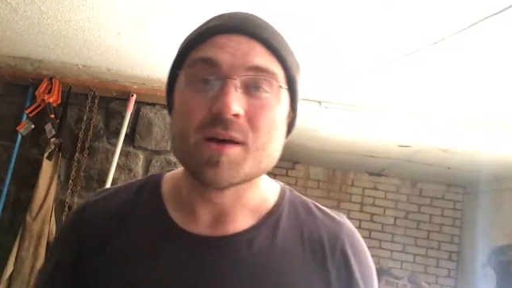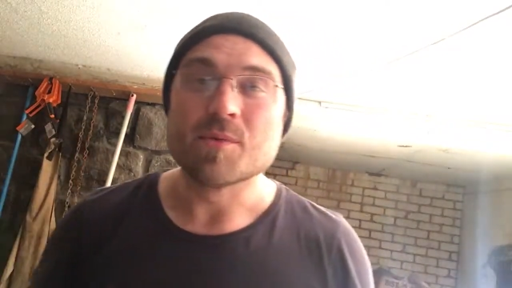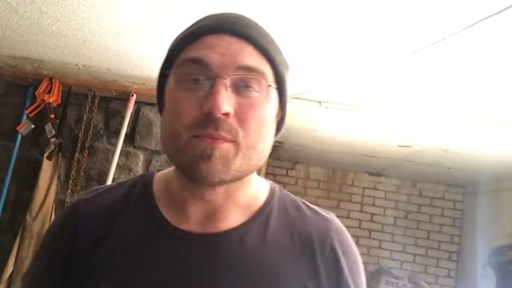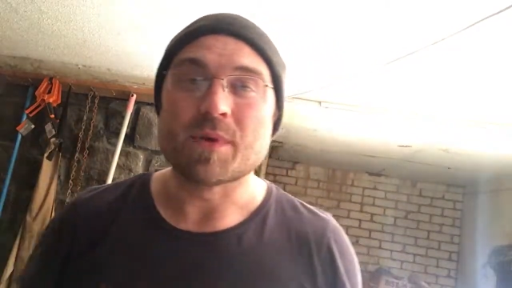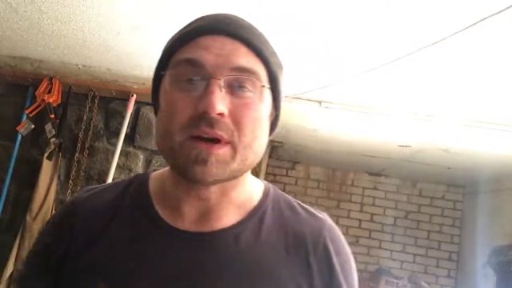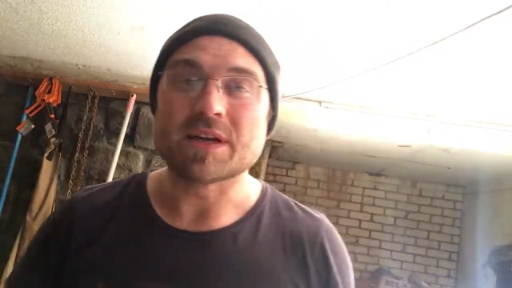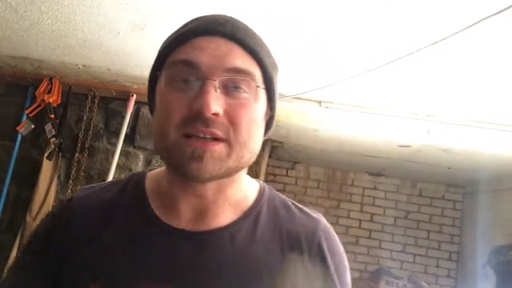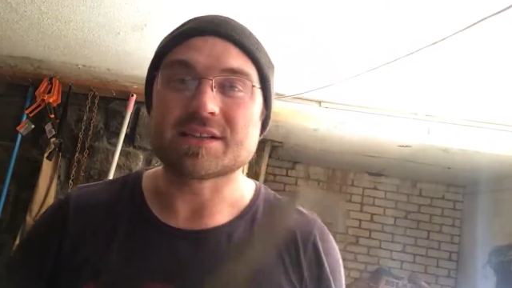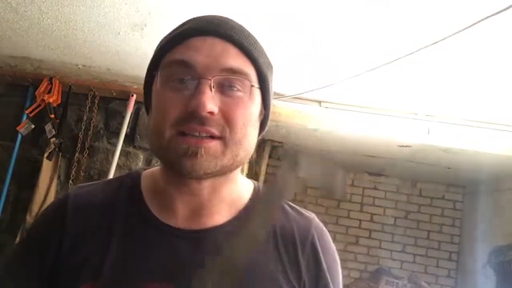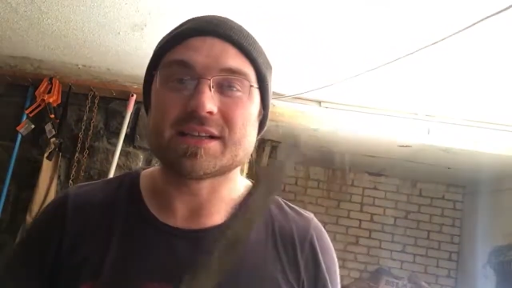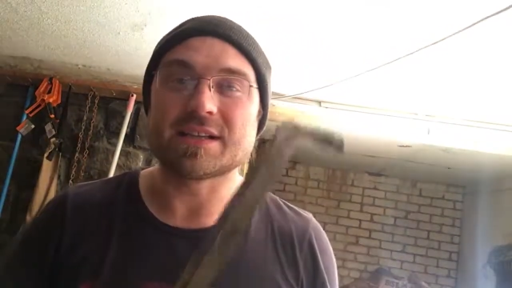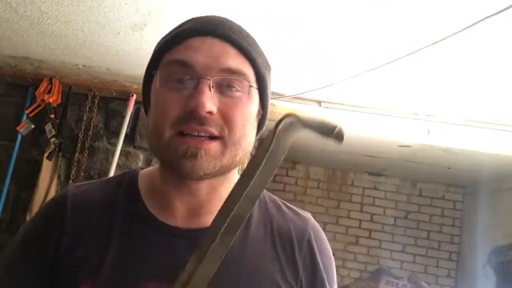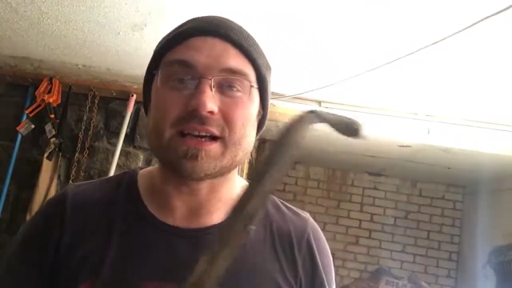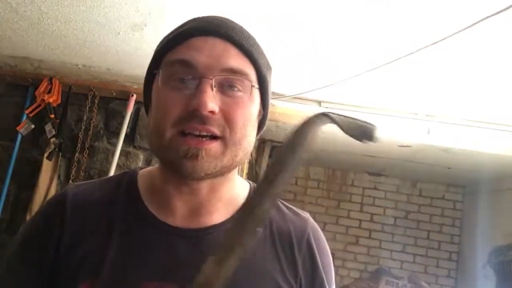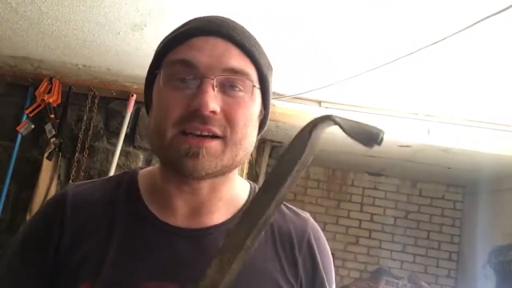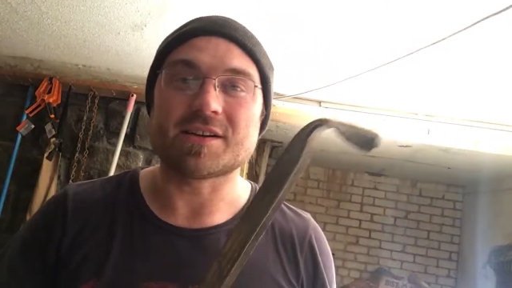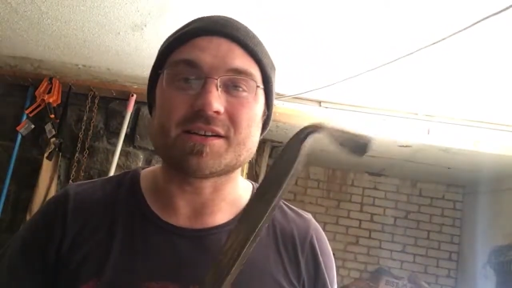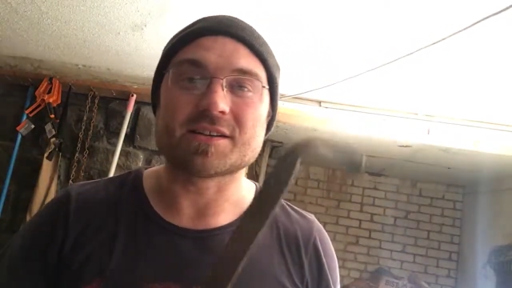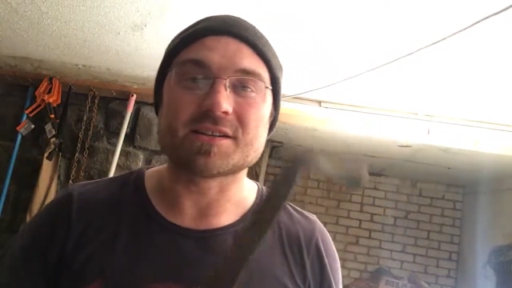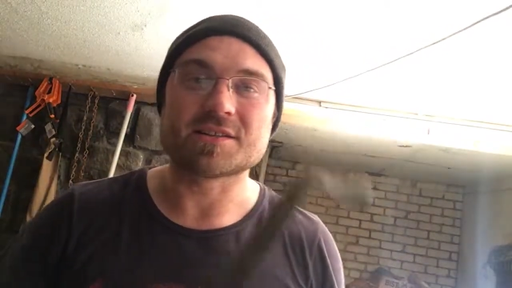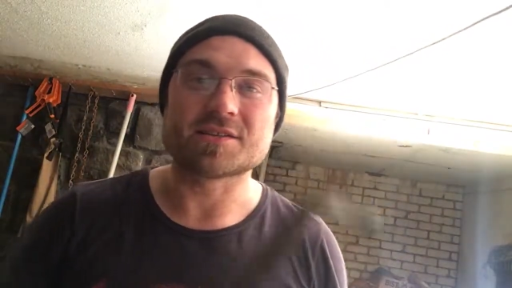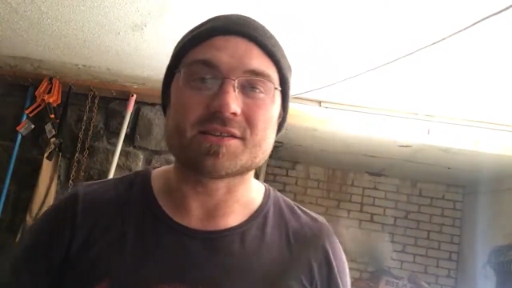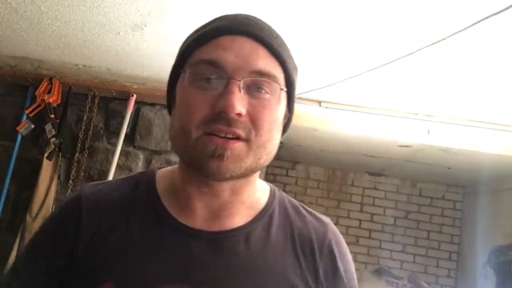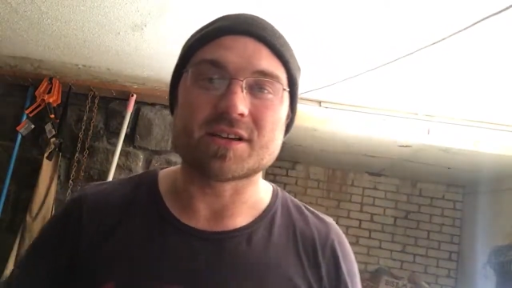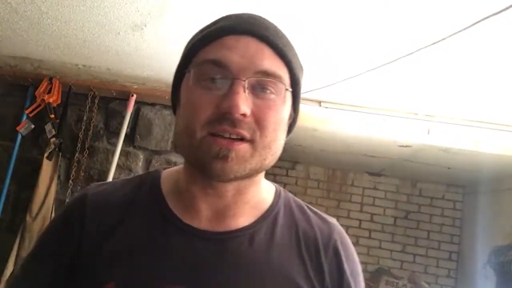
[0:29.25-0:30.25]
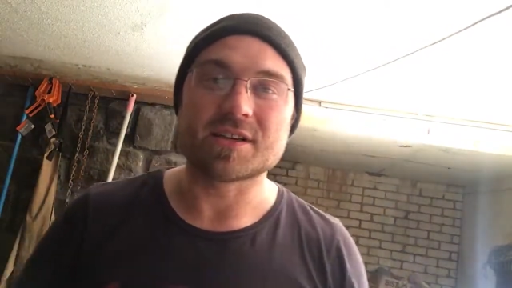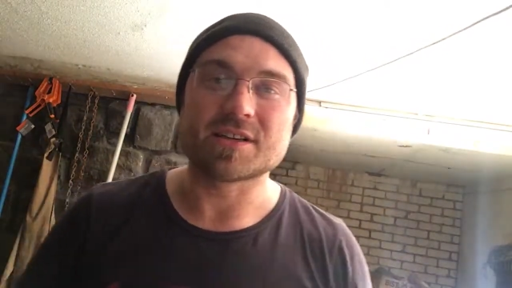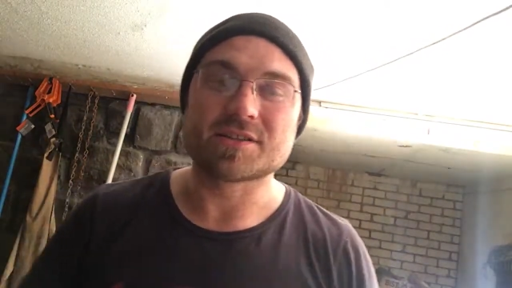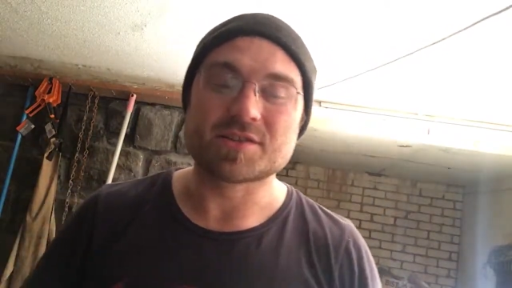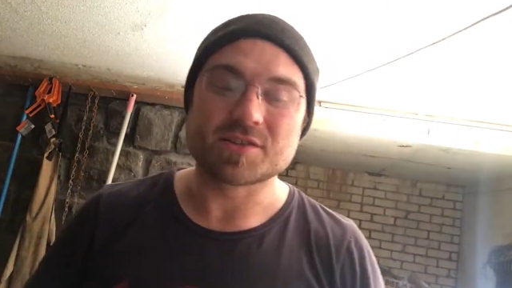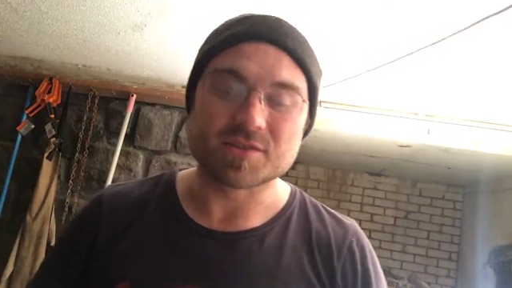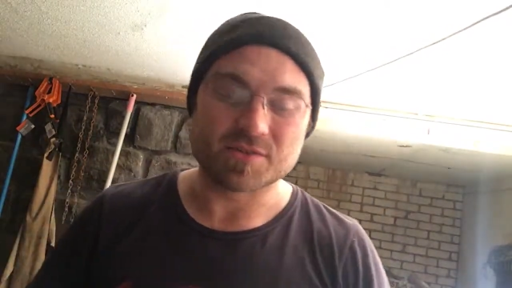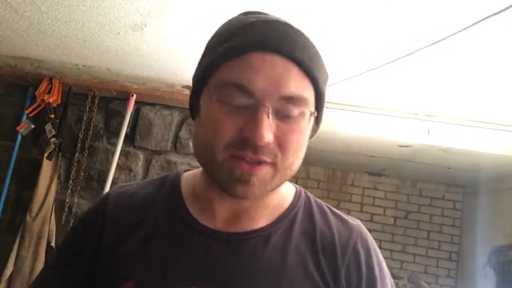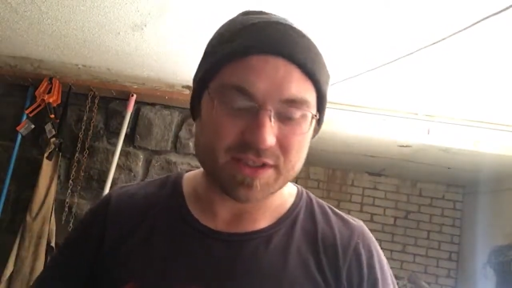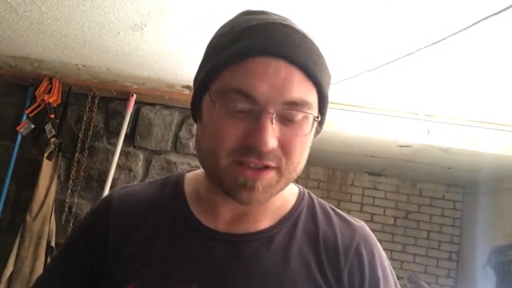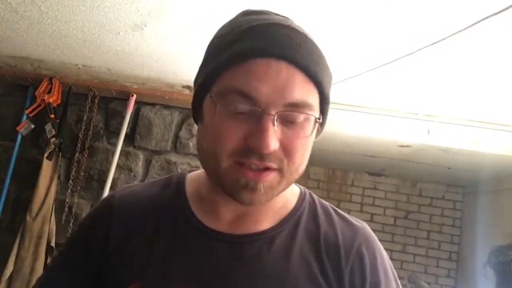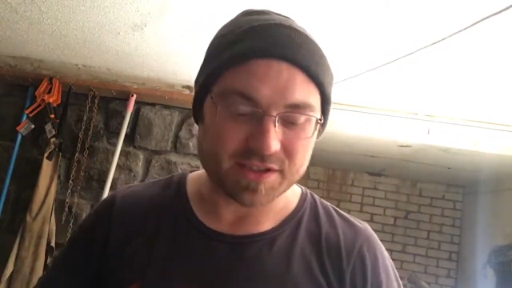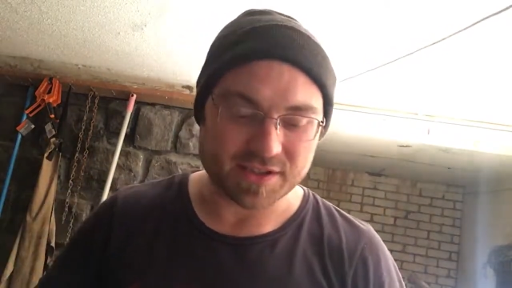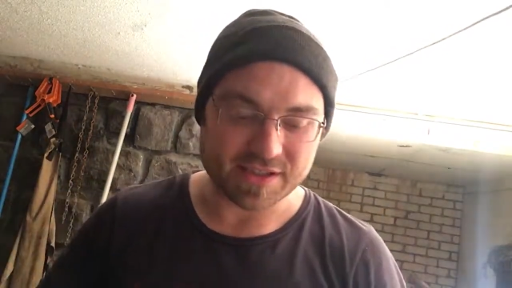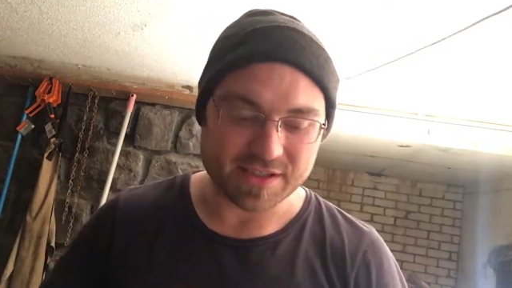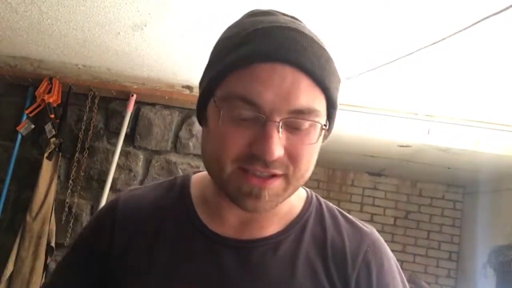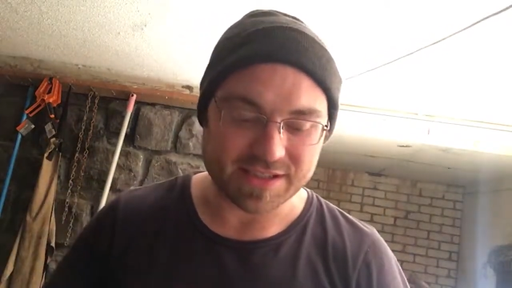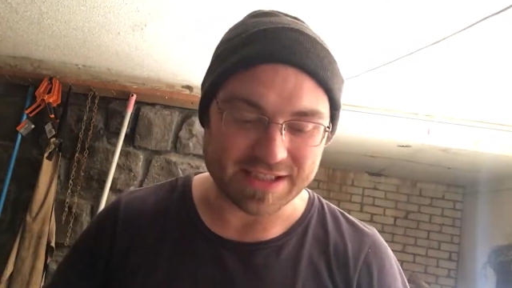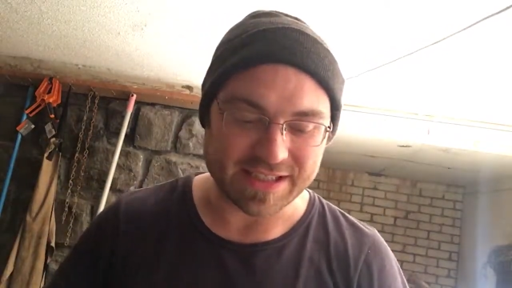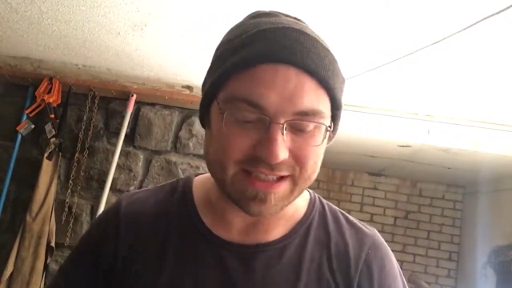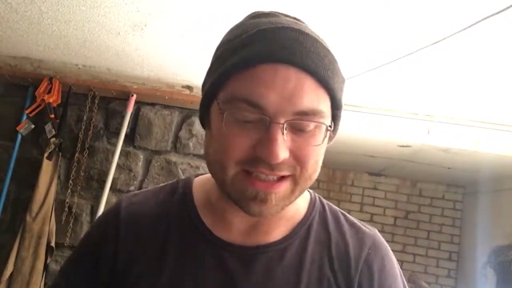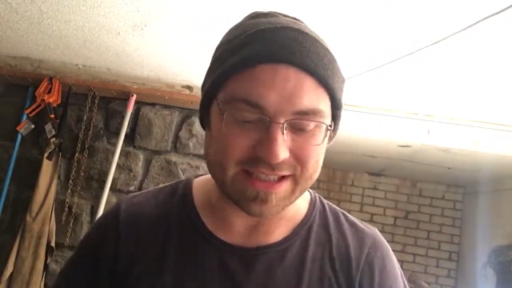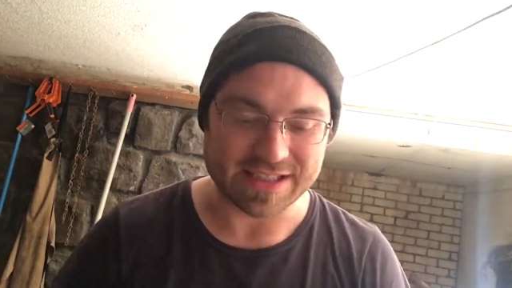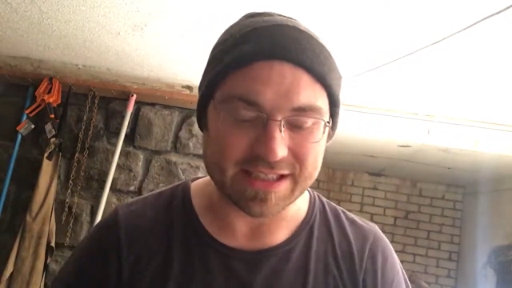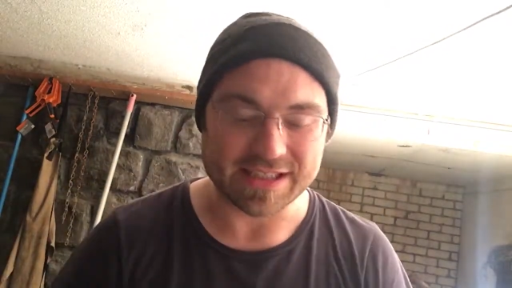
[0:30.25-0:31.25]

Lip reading: But today I decided to actually take